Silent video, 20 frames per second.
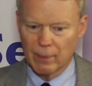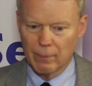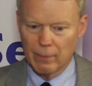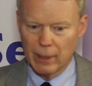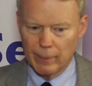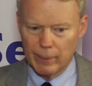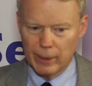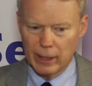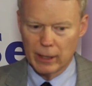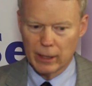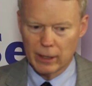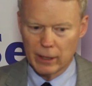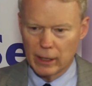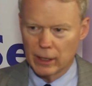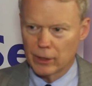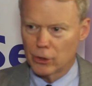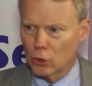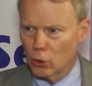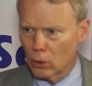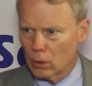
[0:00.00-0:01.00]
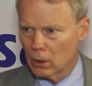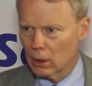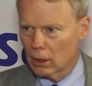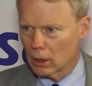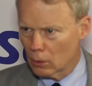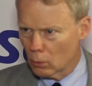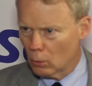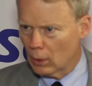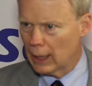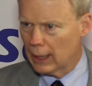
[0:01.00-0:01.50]
Maybe it took a
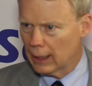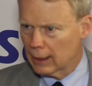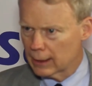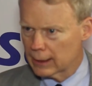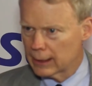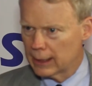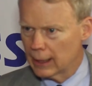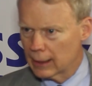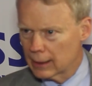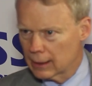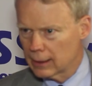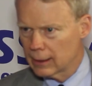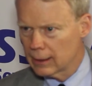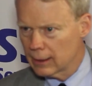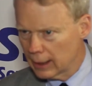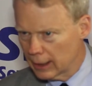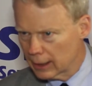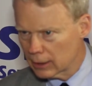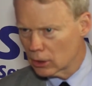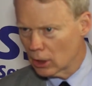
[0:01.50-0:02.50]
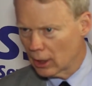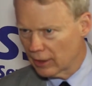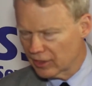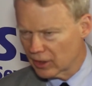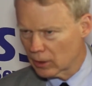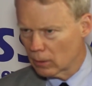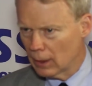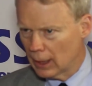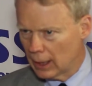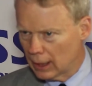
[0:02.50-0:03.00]
little while to get kicked off
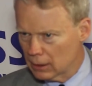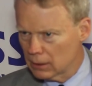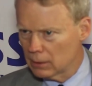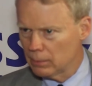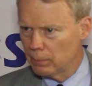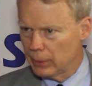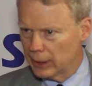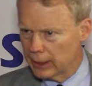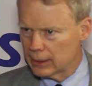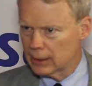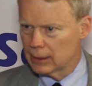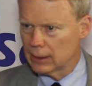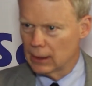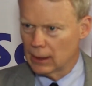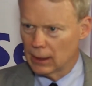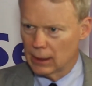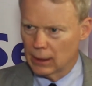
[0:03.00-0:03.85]
the ground, but